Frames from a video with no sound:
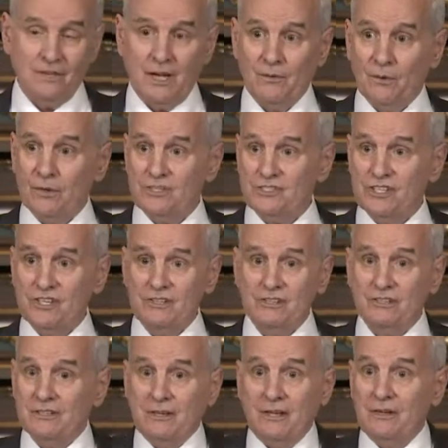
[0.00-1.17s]
I want to see
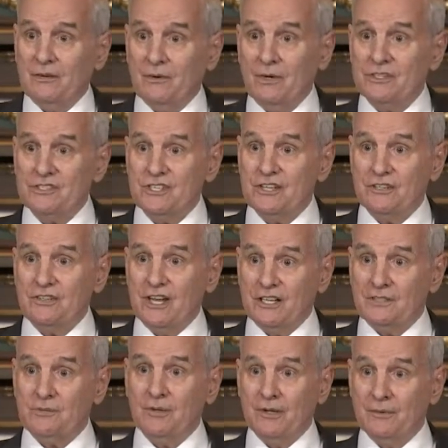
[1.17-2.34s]
their tax
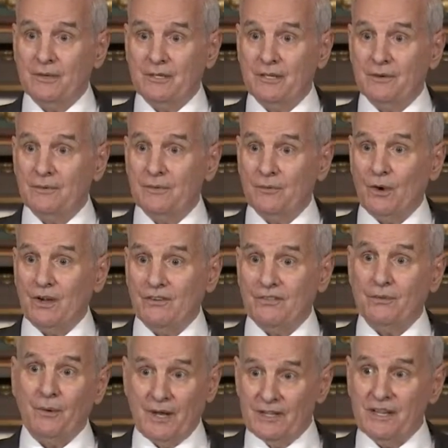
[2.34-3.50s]
bill. I mean, they've been waiting for
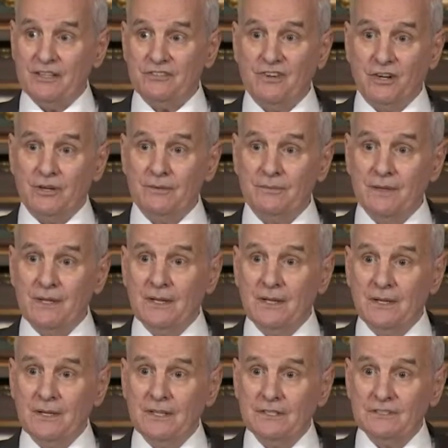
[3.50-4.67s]
mine. That's fair.
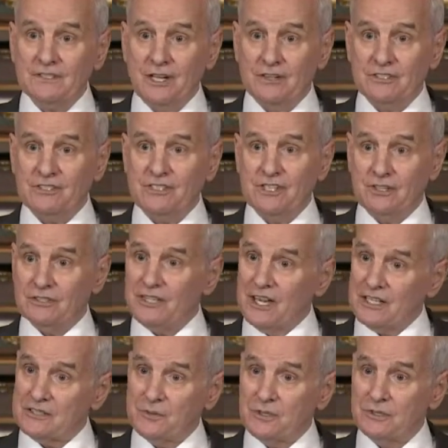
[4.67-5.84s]
So now let's see their
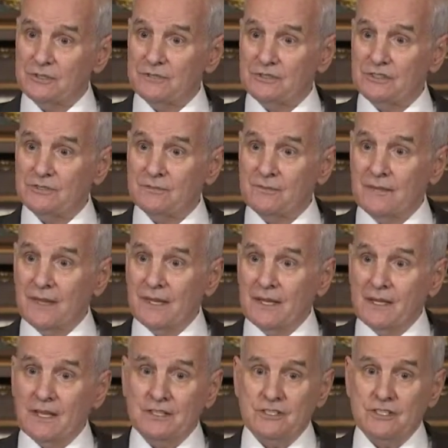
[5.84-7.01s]
tax bills
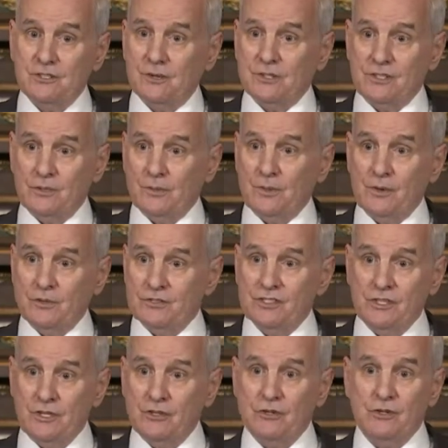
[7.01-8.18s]
and see what they're
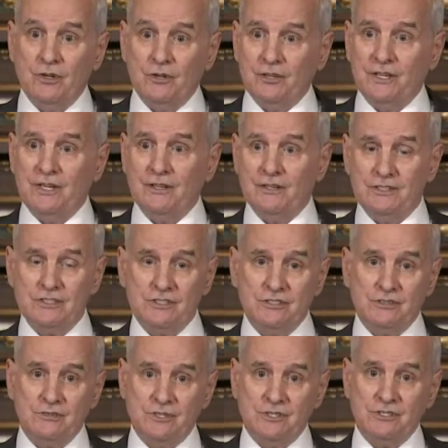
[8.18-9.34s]
proposing to do. You know, again, this
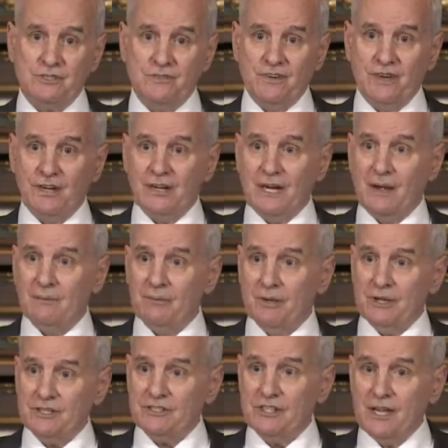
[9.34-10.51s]
was very
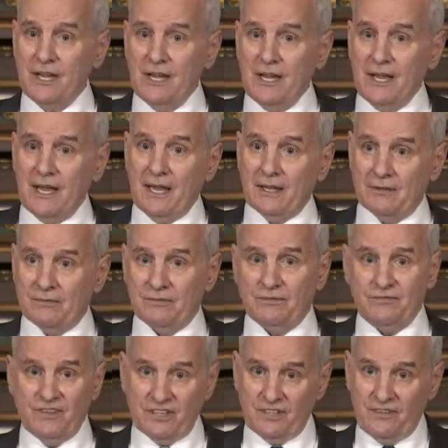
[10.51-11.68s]
complex, and
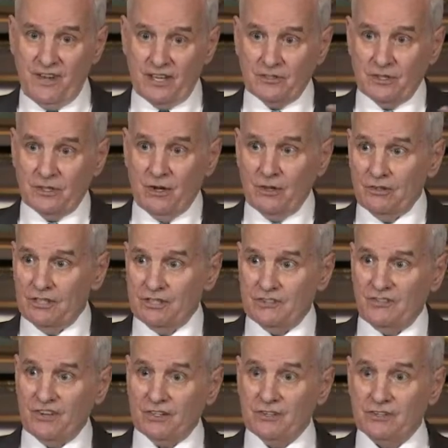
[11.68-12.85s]
factoring all these
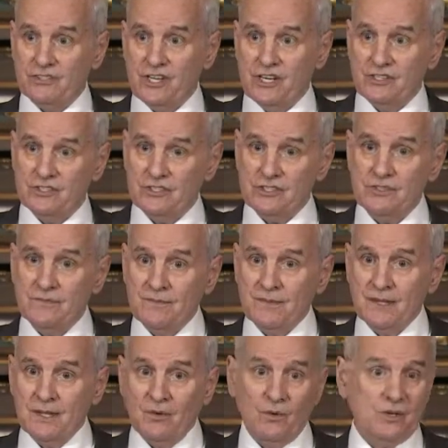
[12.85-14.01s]
federal changes,
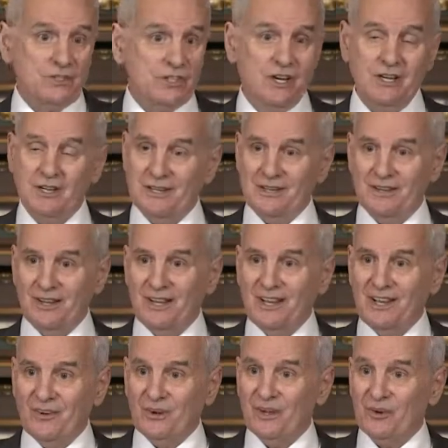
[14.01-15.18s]
which
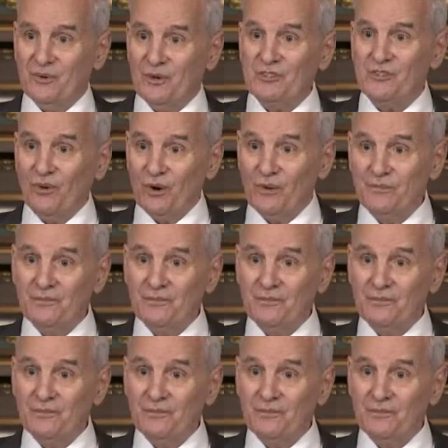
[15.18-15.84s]
we didn't wish for,